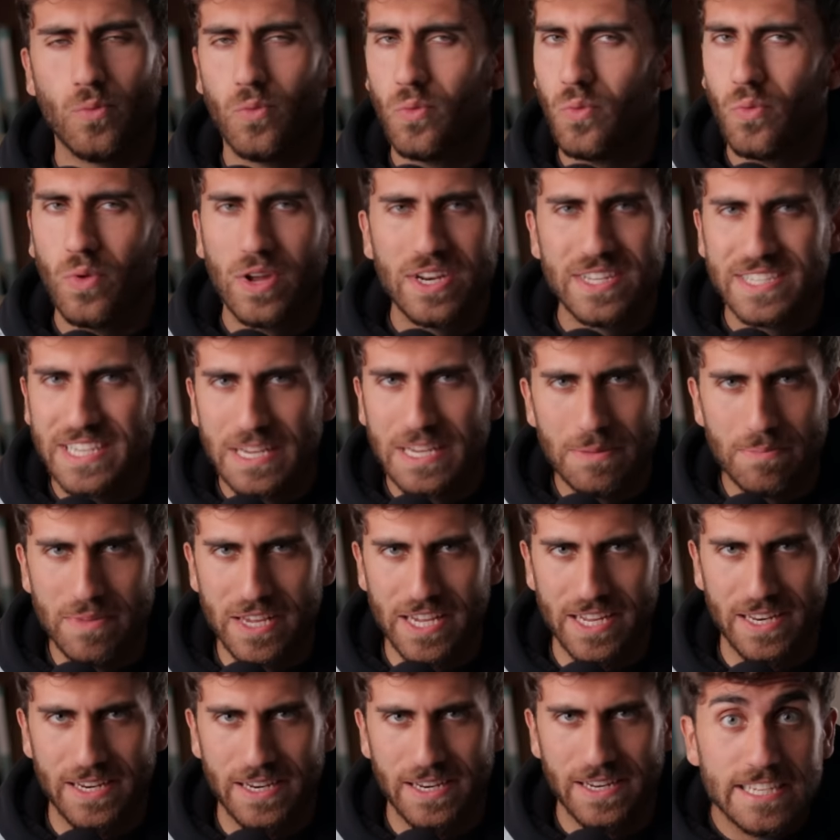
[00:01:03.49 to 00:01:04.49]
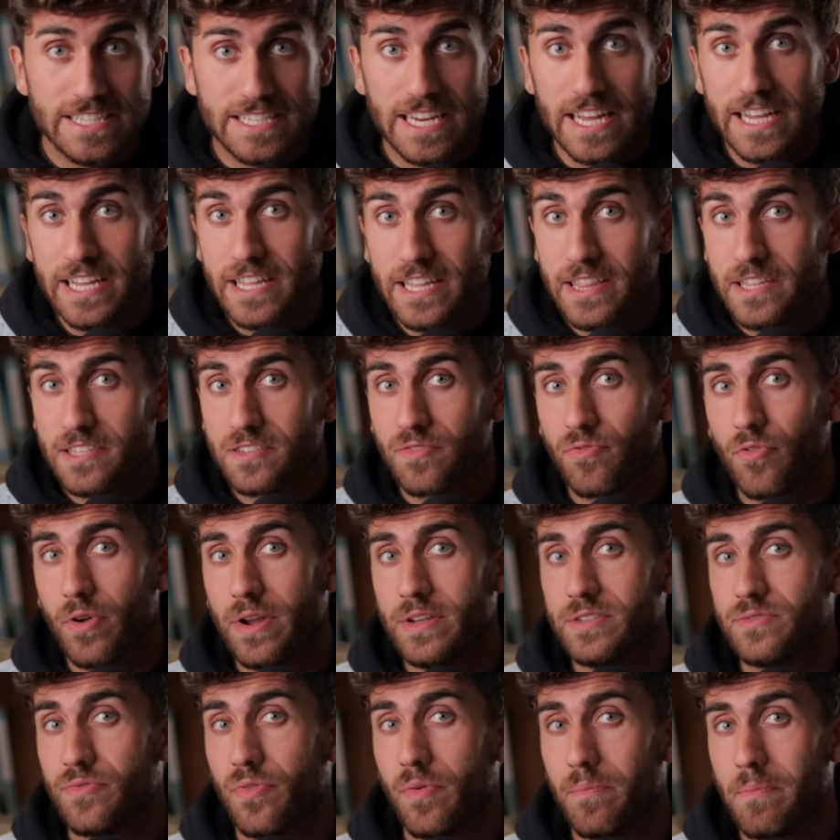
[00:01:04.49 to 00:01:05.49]
What does he mean? He's taking this
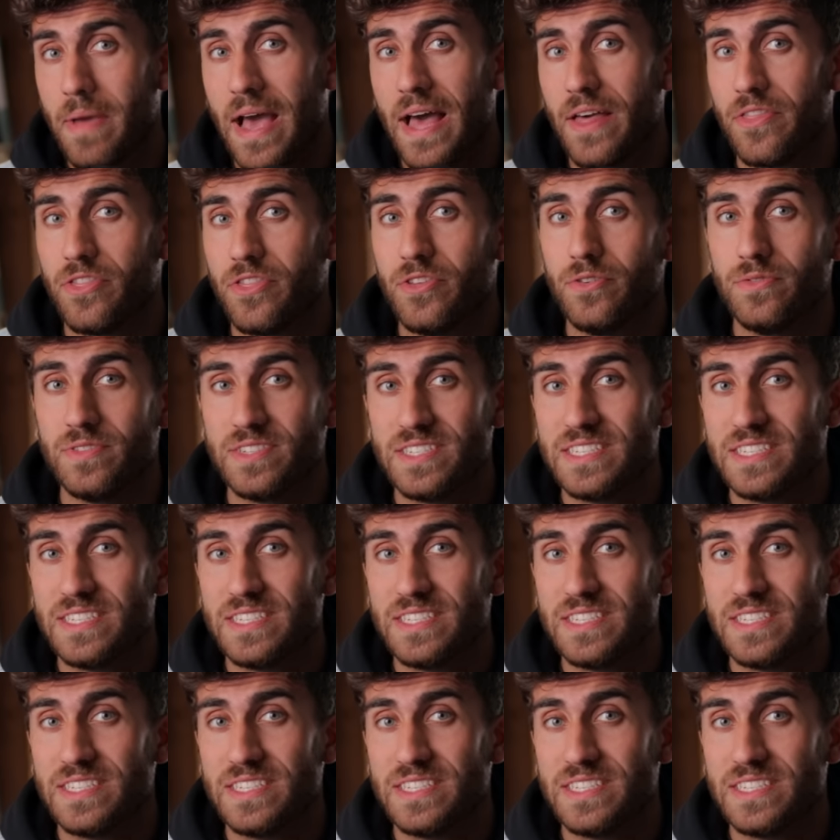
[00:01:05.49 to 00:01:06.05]
phrase from Matthew